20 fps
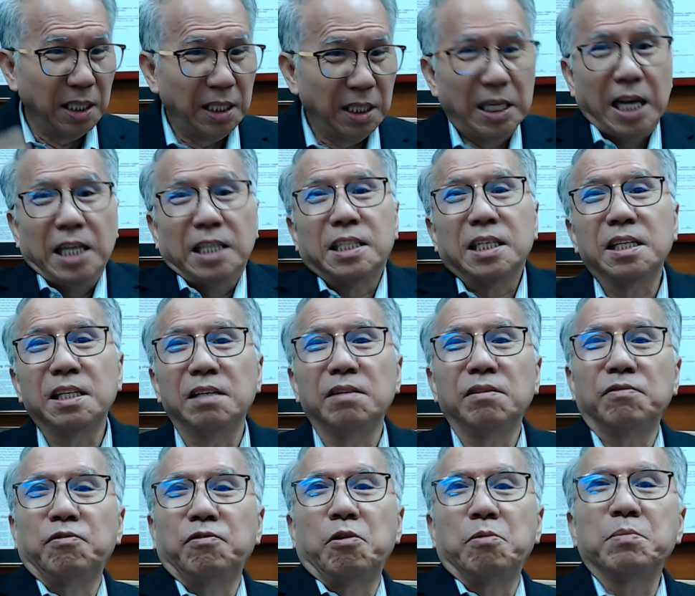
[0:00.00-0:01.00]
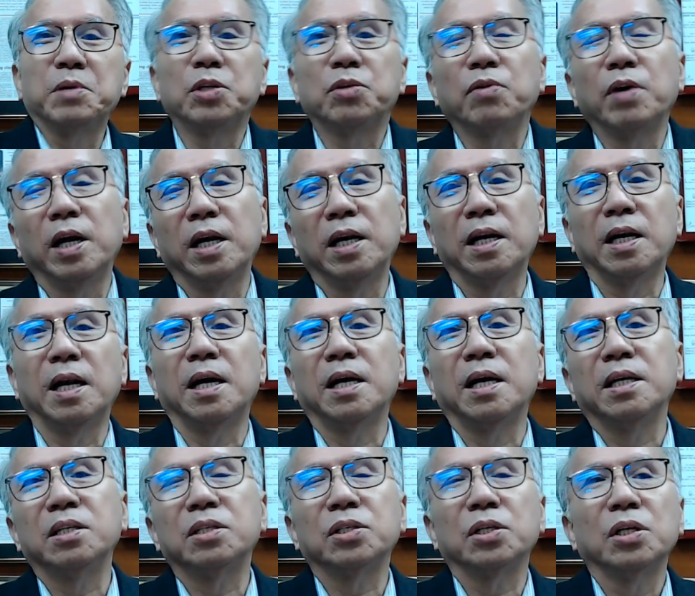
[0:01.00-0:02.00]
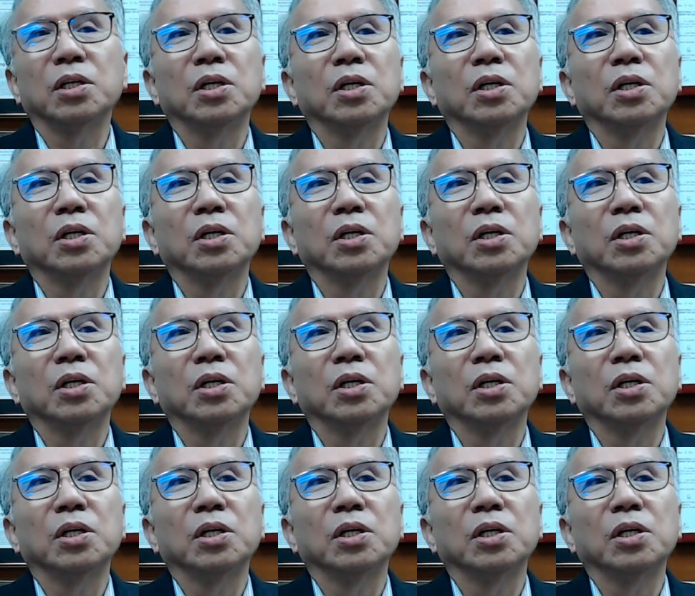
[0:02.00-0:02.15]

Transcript: data for me to analyze.